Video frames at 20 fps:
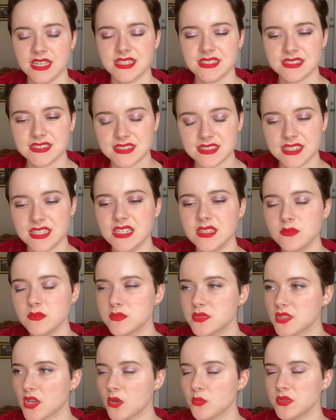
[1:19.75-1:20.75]
It
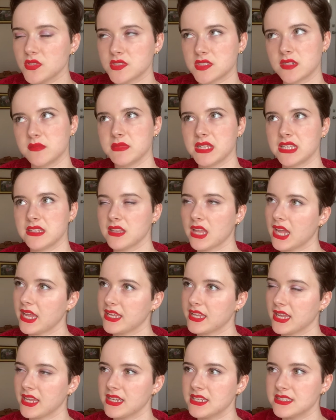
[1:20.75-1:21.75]
seems almost to me
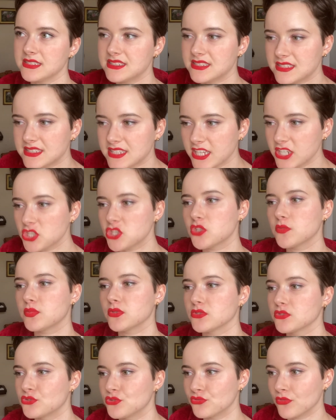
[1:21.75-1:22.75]
like an
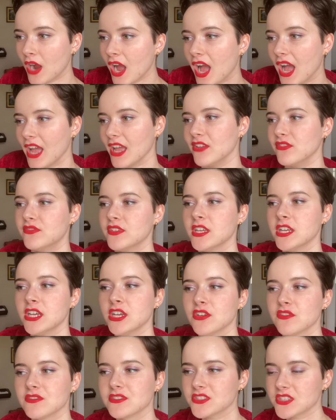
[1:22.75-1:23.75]
insatiable drive
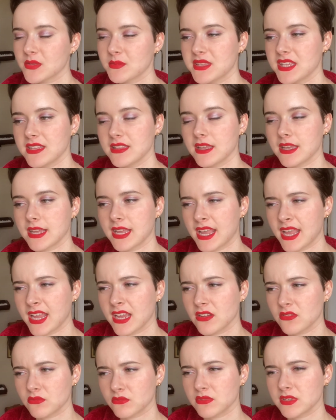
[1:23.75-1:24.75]
for something that
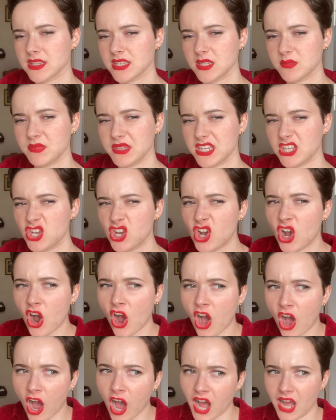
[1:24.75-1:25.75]
can't really be
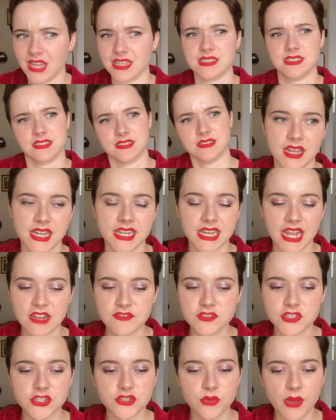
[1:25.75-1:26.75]
caught. And
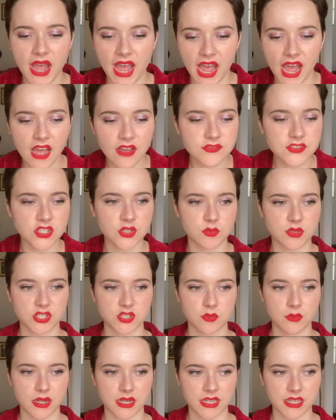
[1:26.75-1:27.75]
after you have so much
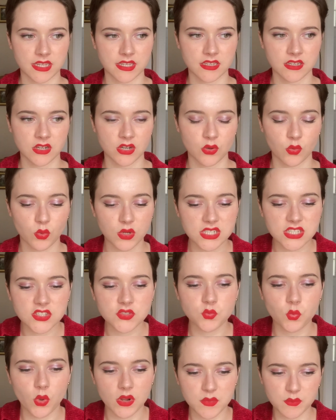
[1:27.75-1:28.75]
money, what does
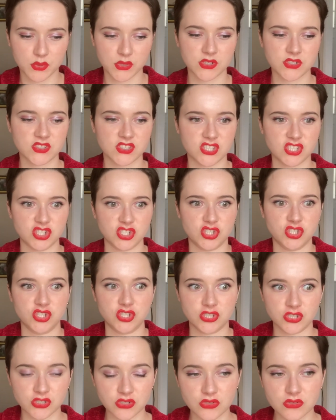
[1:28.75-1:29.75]
one person
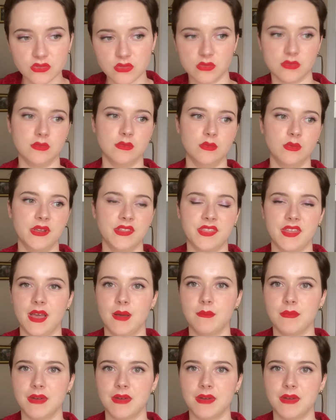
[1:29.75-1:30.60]
do with that